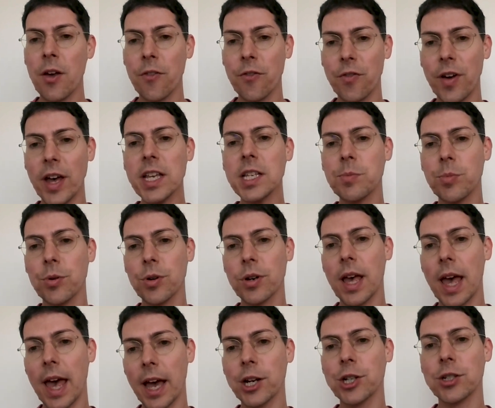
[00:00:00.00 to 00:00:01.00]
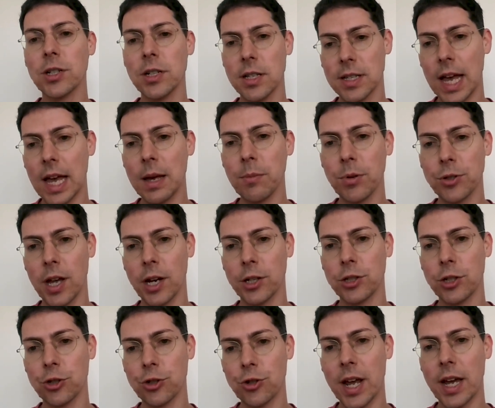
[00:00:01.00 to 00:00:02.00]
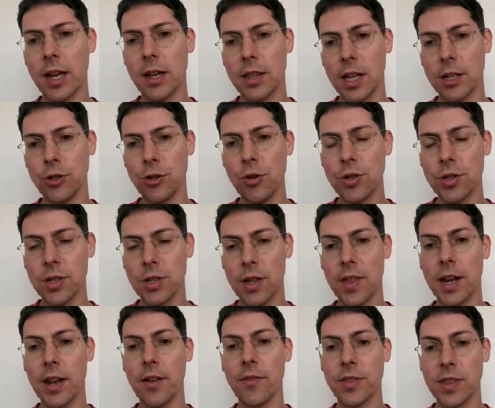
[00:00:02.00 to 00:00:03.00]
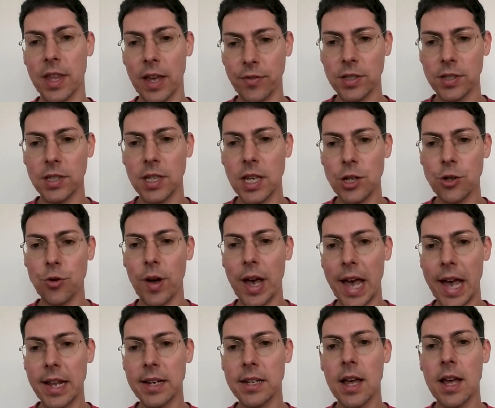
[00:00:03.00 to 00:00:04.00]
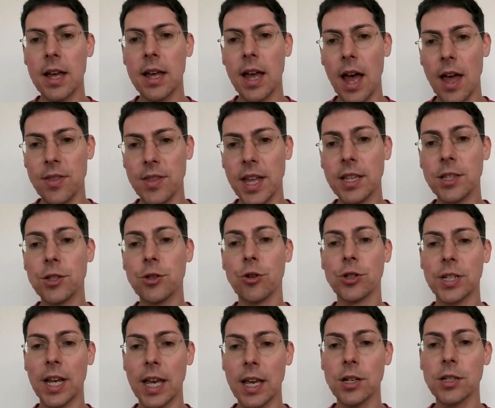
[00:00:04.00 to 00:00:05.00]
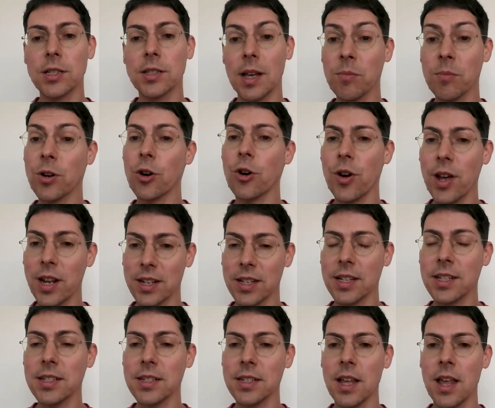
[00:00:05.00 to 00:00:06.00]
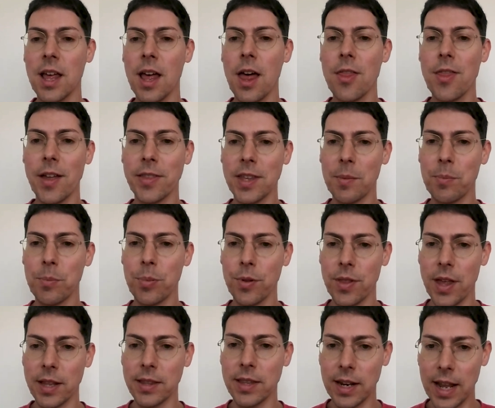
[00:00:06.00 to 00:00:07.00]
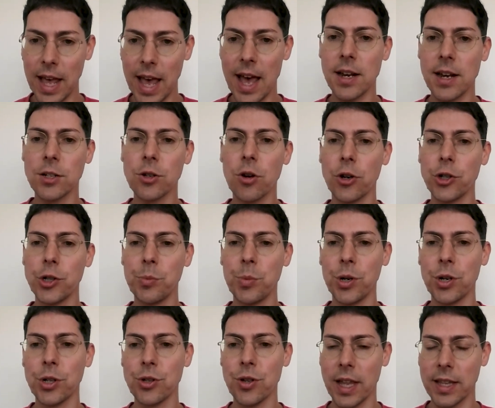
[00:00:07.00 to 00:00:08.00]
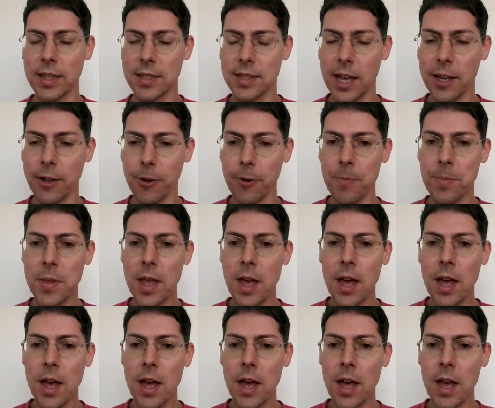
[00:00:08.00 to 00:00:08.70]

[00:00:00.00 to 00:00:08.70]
Facebook actually is able to actually track that user that they've seen your ad, and then to take some credit that ad contributed to that sale.